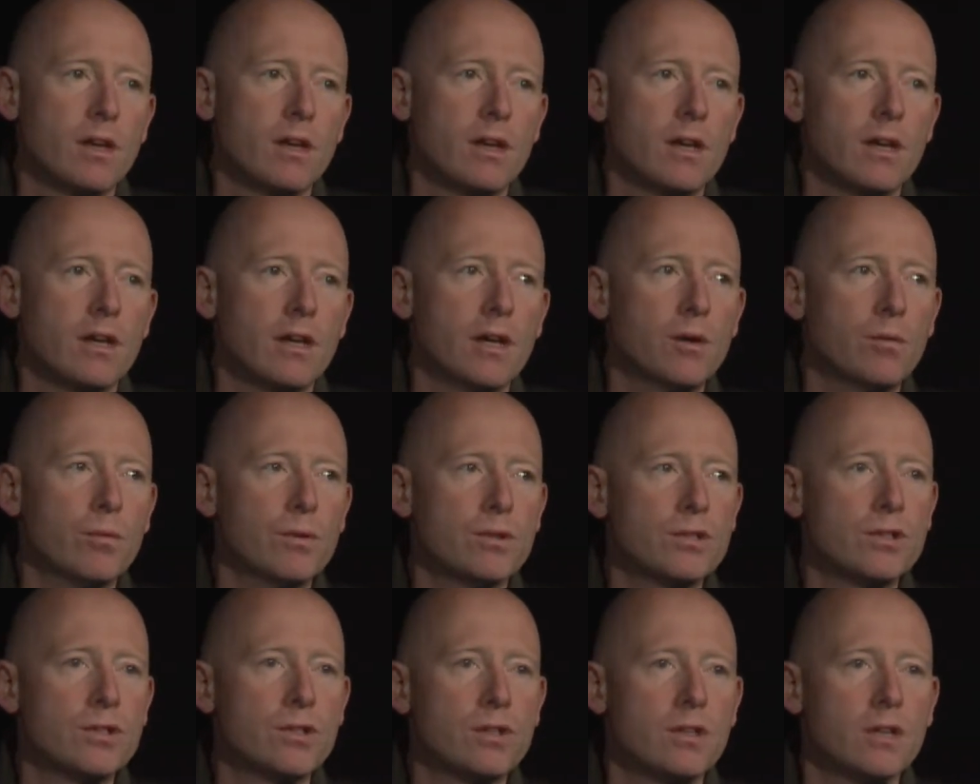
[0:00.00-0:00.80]
It
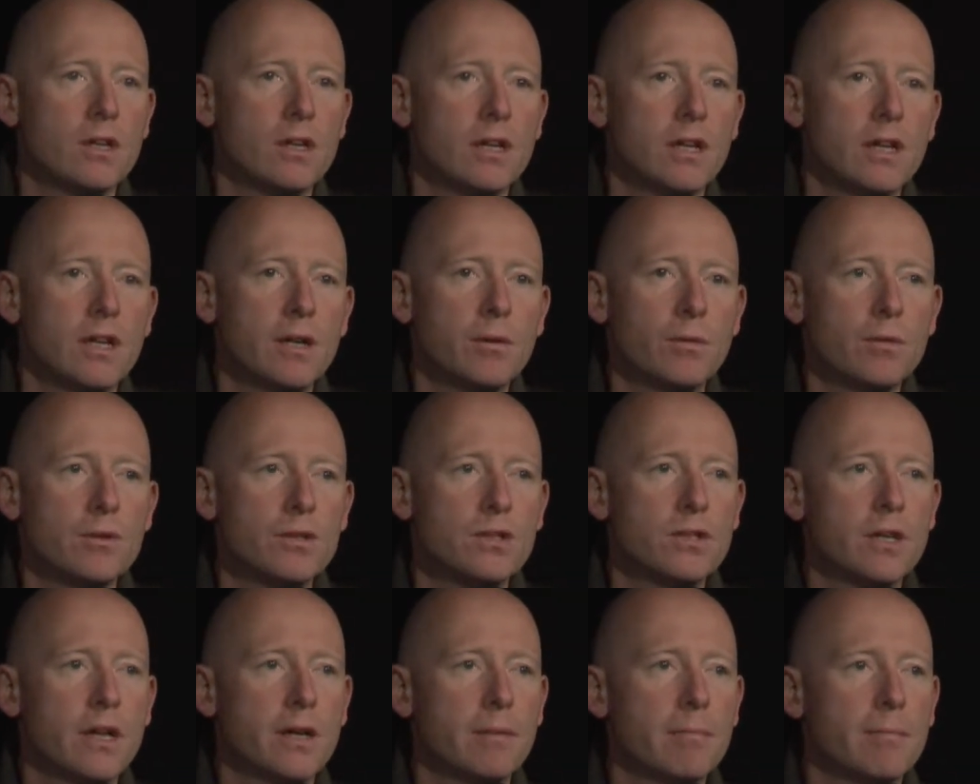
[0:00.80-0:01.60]
was
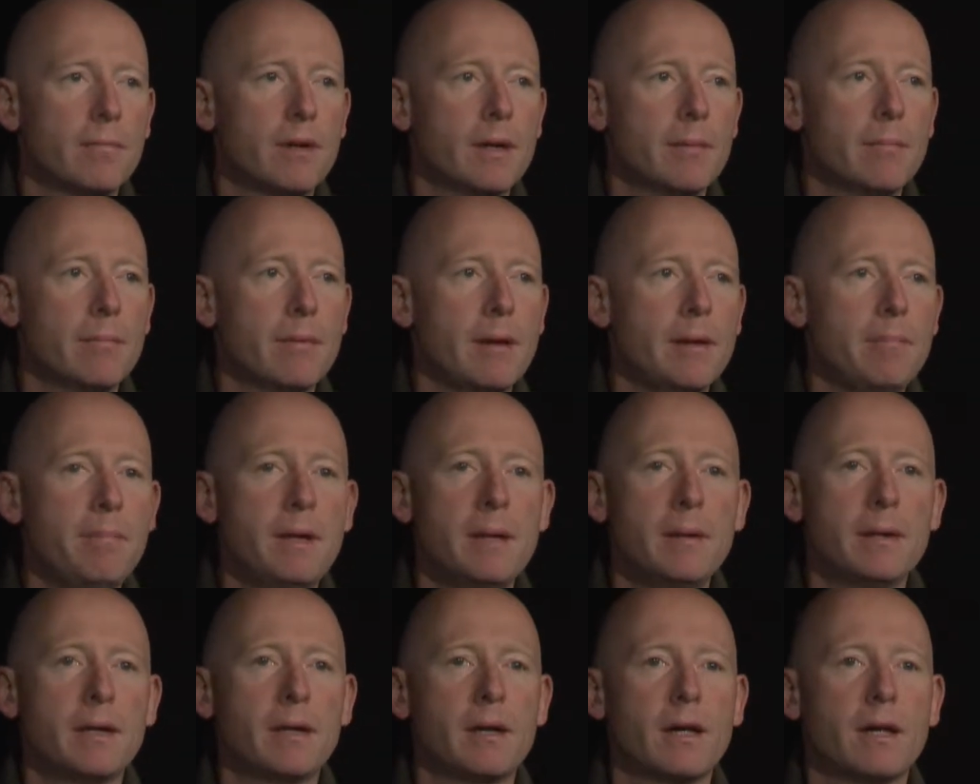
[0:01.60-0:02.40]

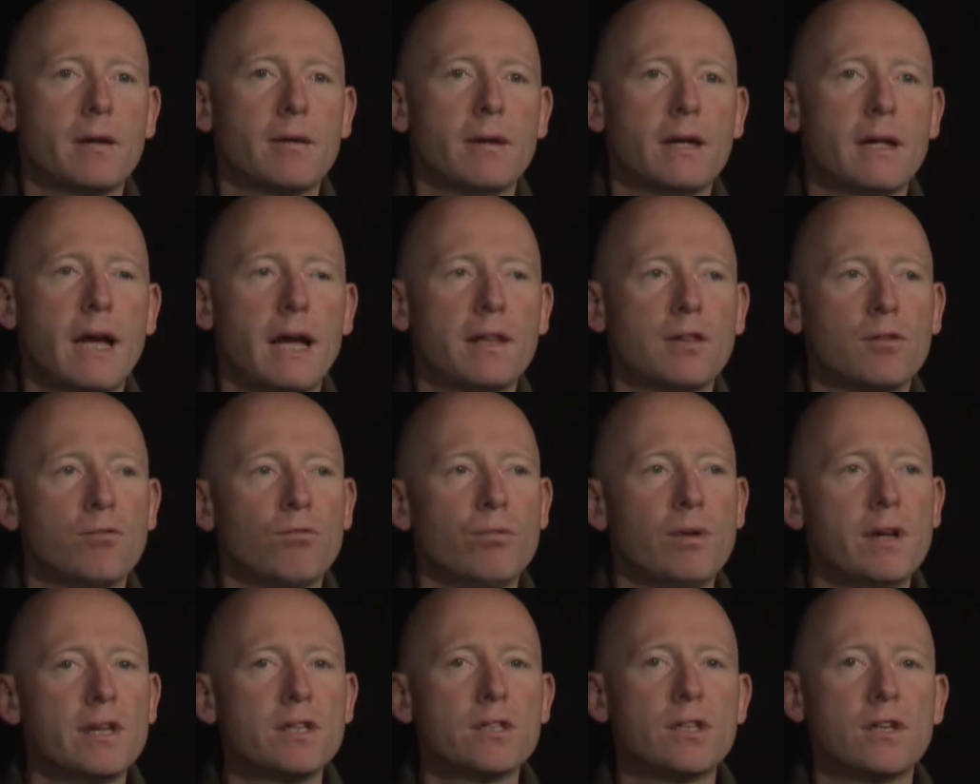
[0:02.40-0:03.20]
it had the
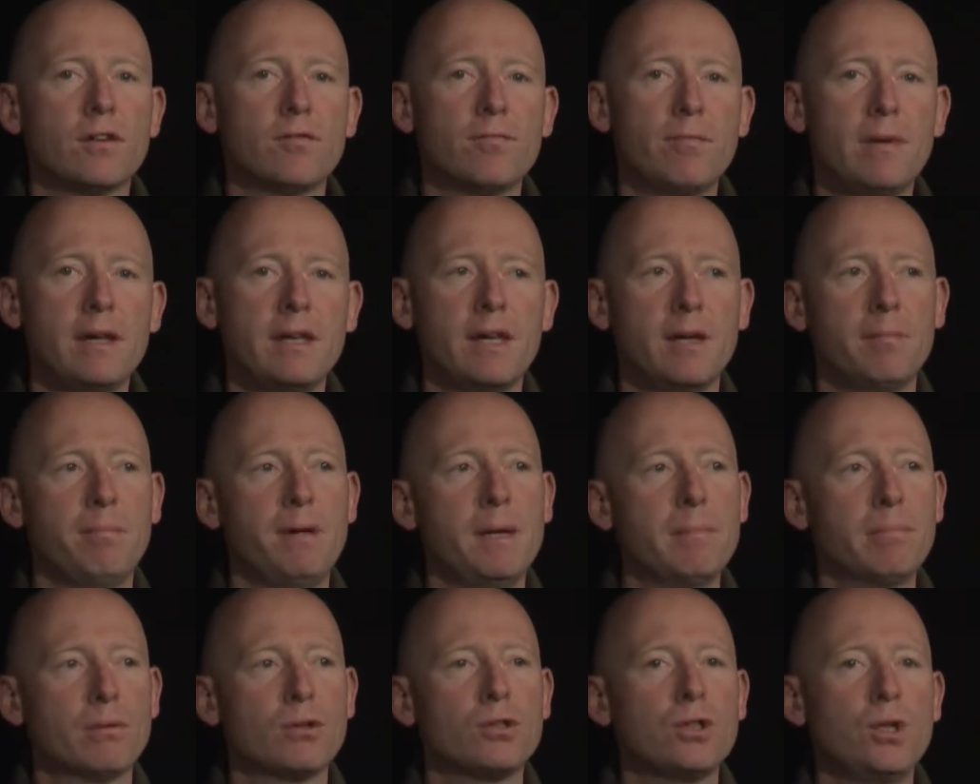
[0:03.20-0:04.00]
risk of making
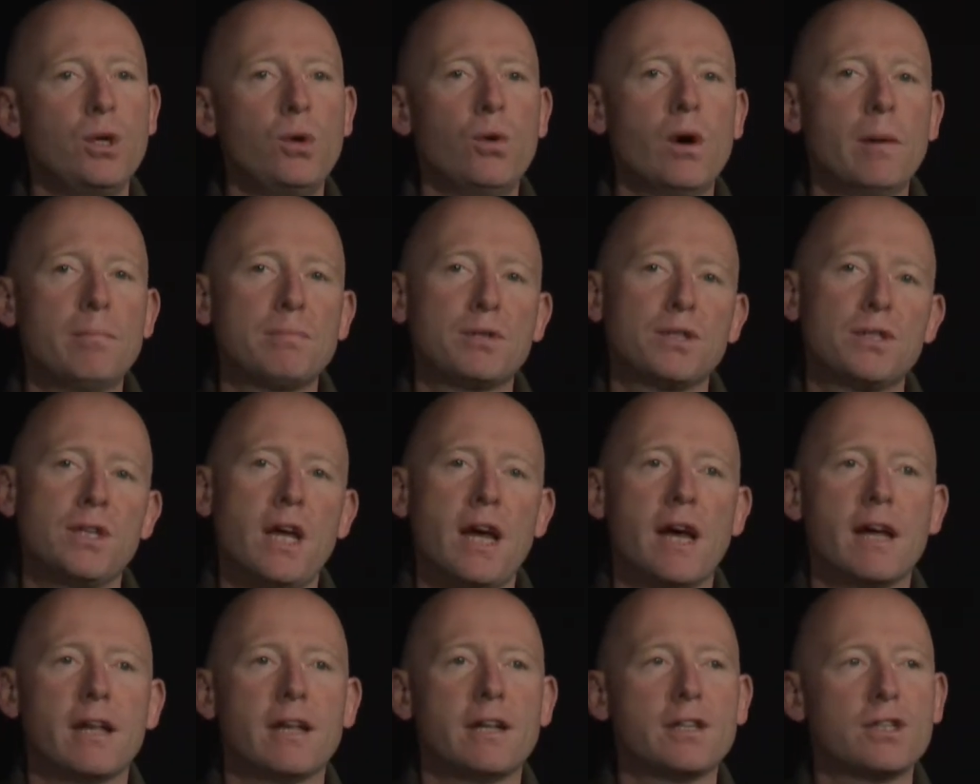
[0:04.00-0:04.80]
people too
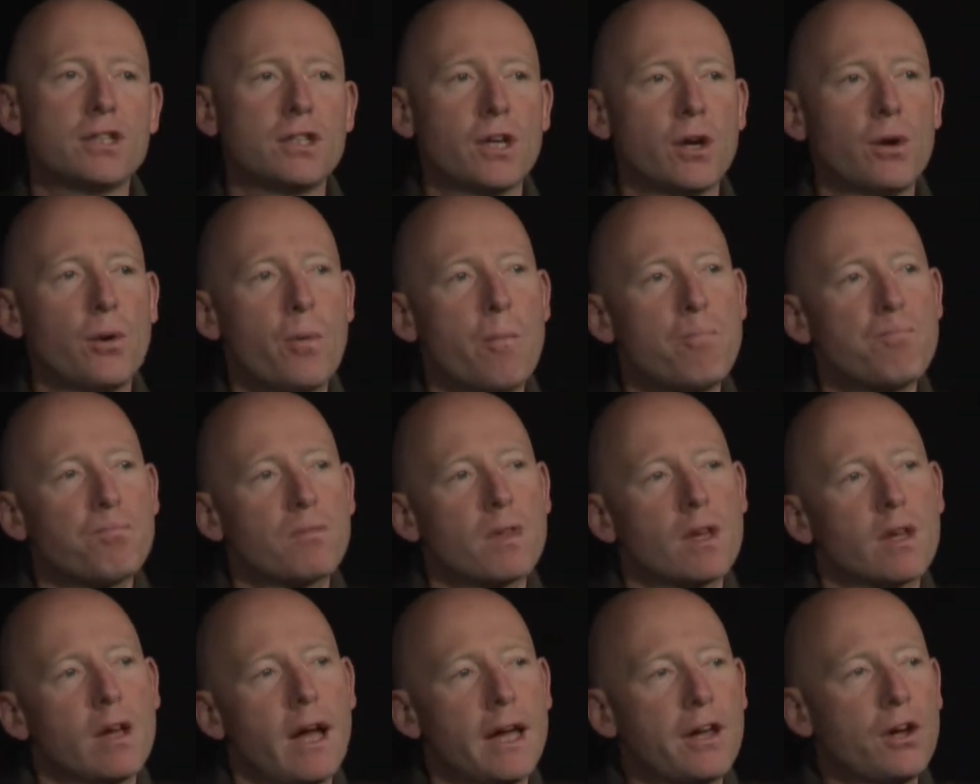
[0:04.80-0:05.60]
upset, and so
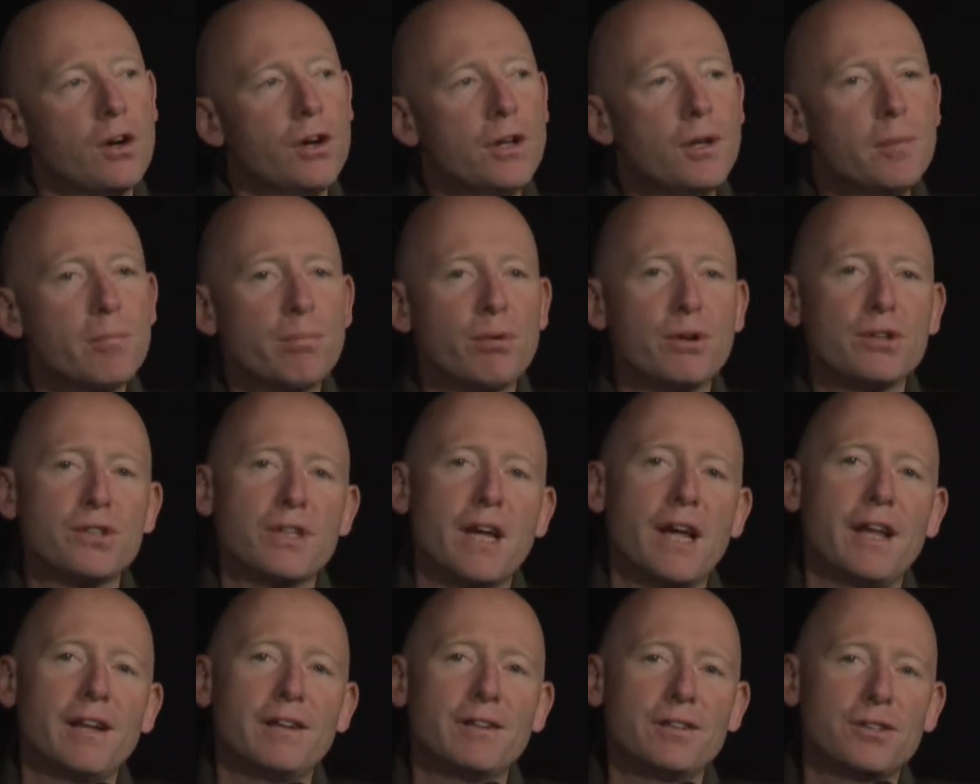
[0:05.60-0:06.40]
I couldn't
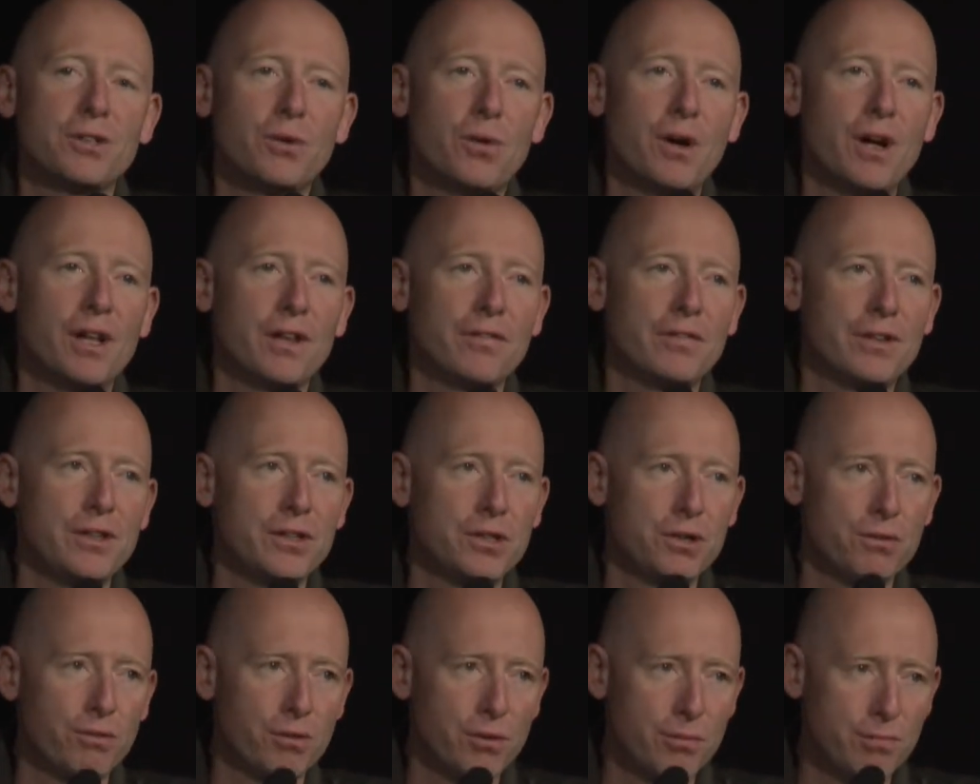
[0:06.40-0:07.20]
present to all of these
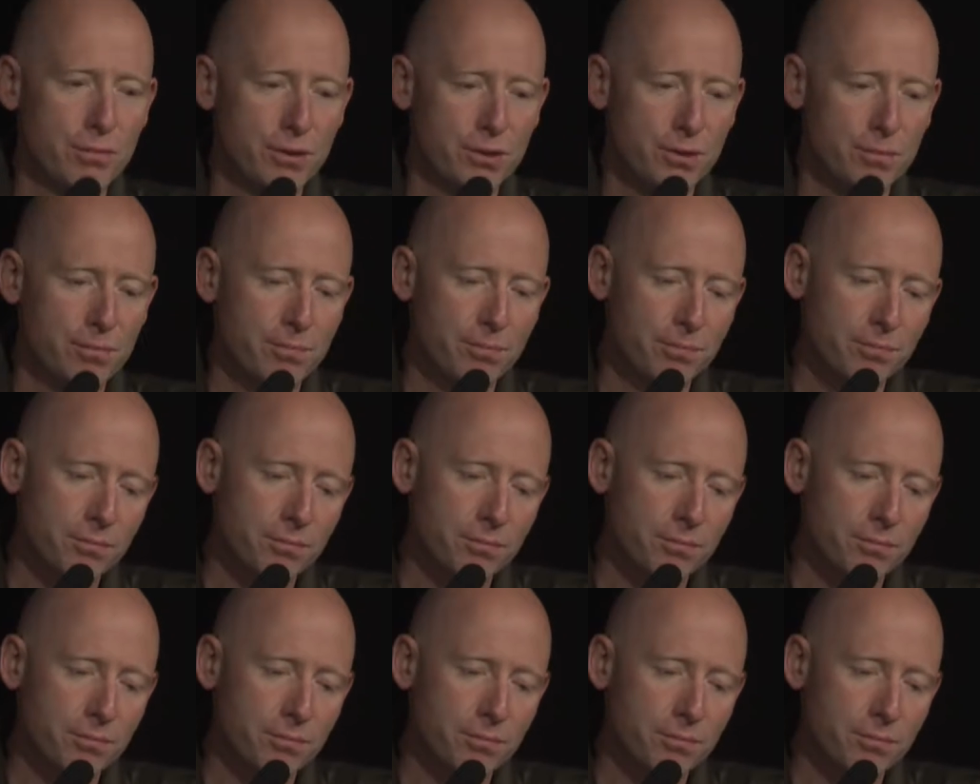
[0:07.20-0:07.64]
groups.